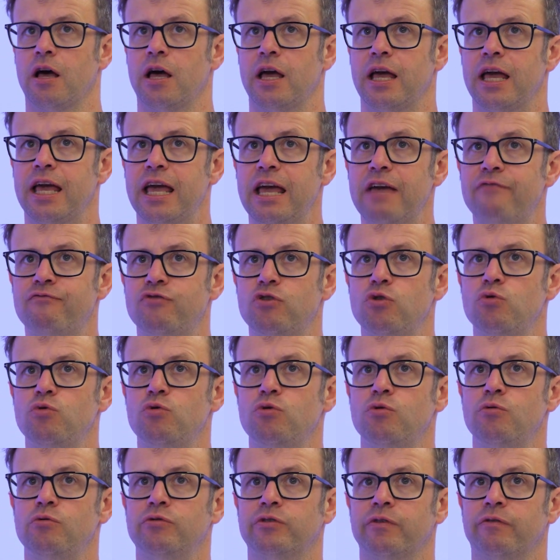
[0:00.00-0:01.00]
If you
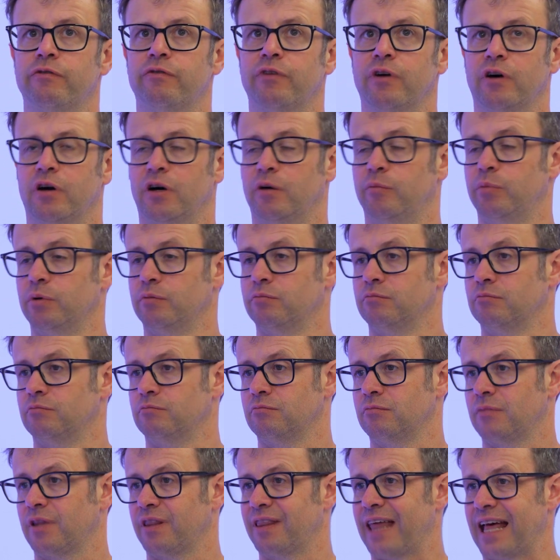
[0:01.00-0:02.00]
use a verb,
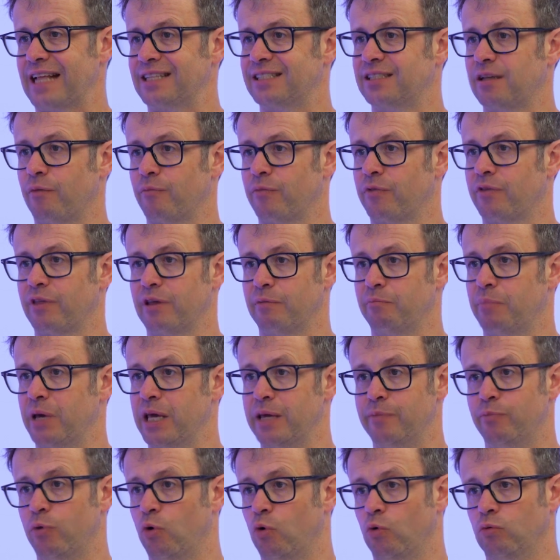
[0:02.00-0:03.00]
that's something
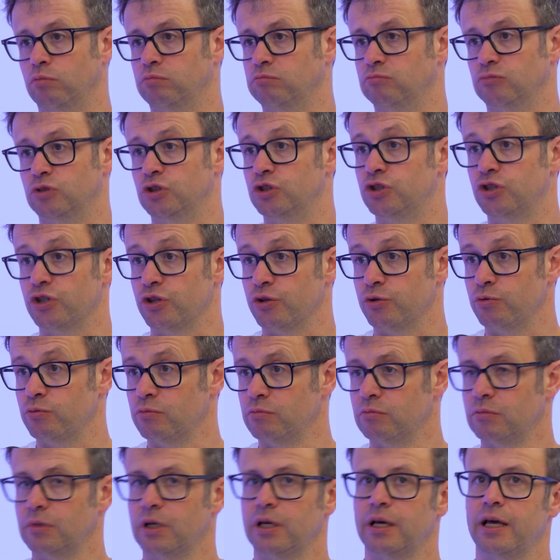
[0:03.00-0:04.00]
people do.
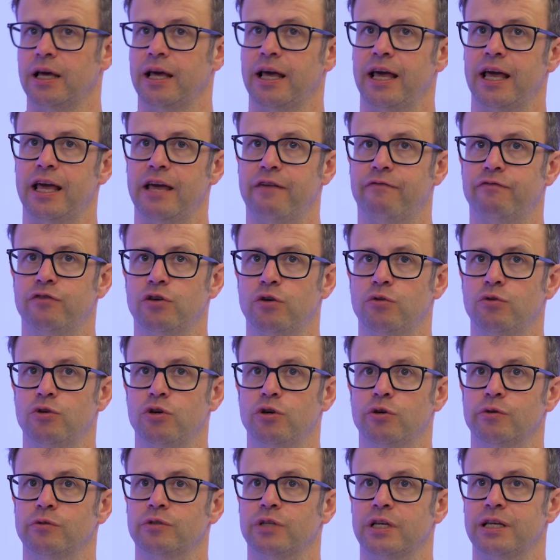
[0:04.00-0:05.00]
If you
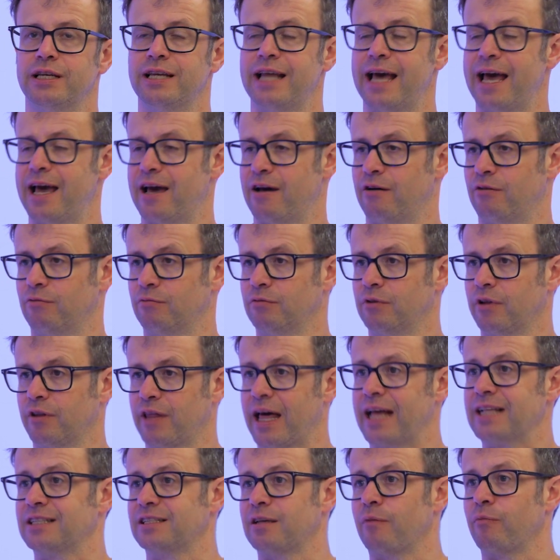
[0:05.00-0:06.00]
use a noun,
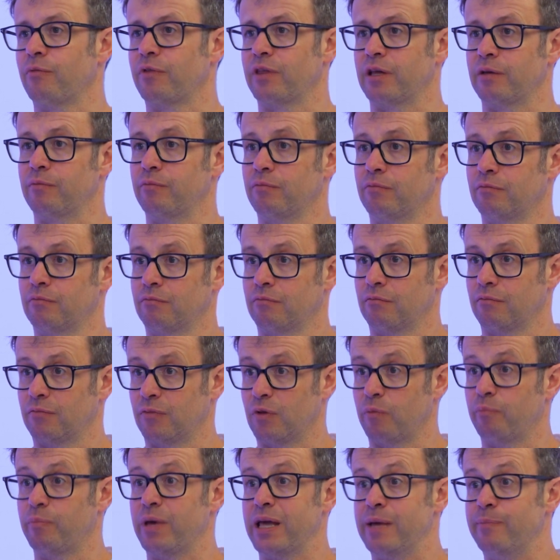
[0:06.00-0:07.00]
that's something
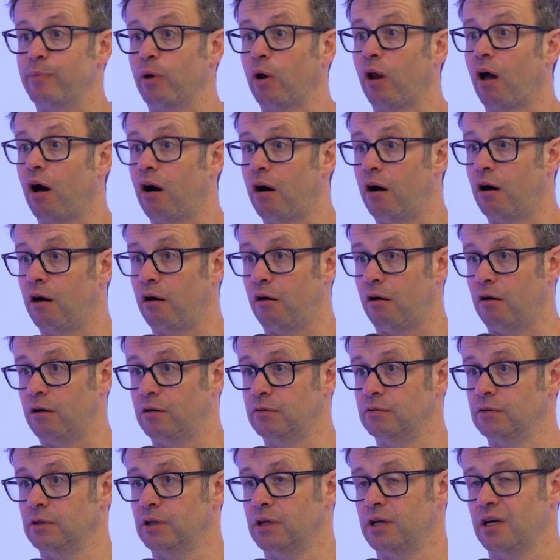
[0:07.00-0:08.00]
that people are.
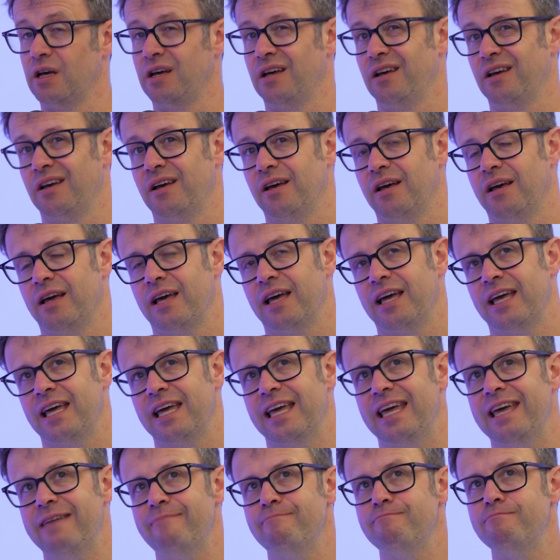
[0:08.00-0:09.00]

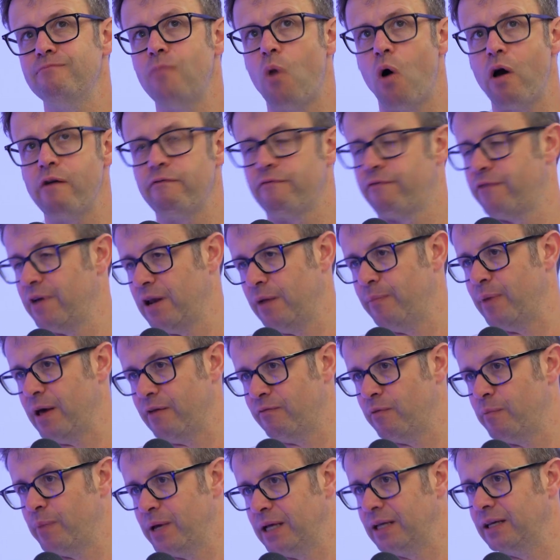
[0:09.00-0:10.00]
It might feel a bit of
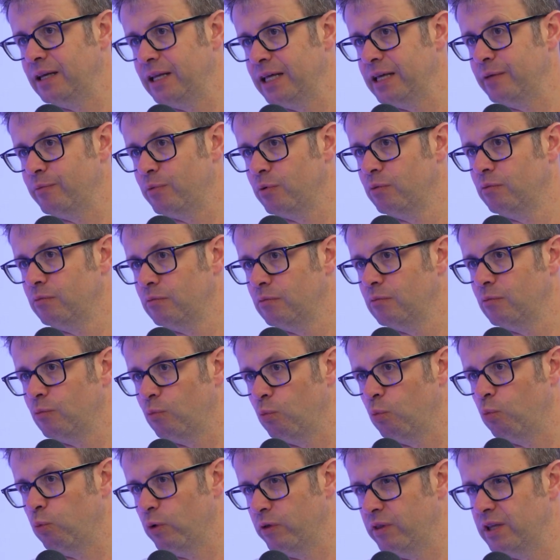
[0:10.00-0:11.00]
a big leap
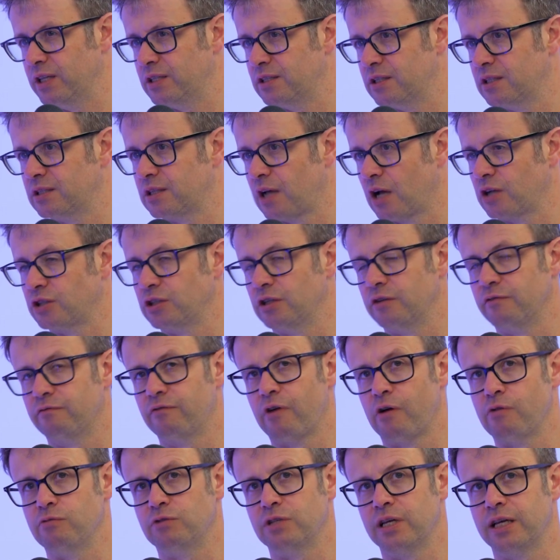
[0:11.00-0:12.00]
with this discussion of
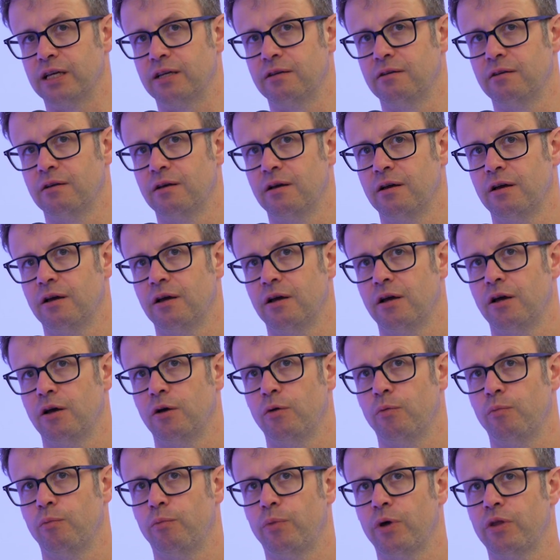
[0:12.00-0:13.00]
voting,
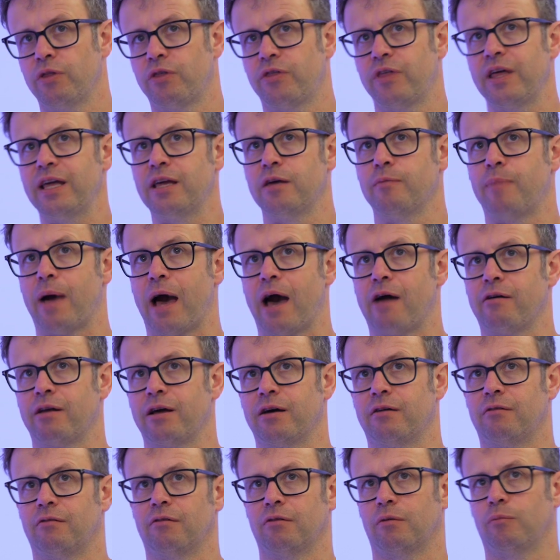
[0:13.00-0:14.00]
but think about
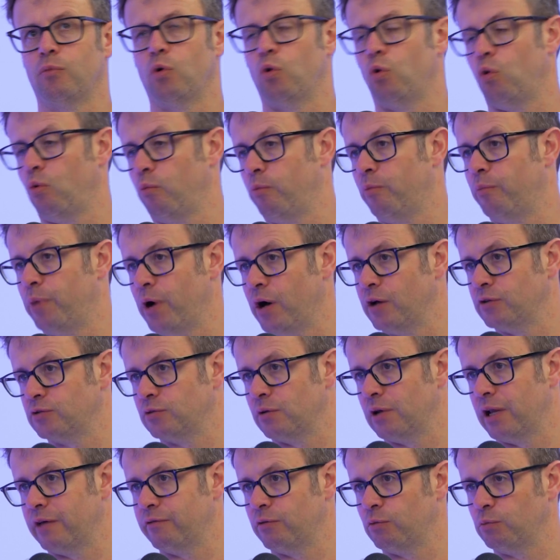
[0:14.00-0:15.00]
it on a more
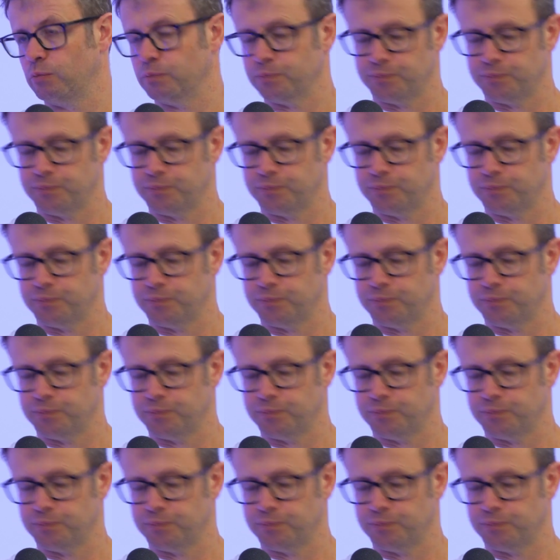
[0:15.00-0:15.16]
personal level.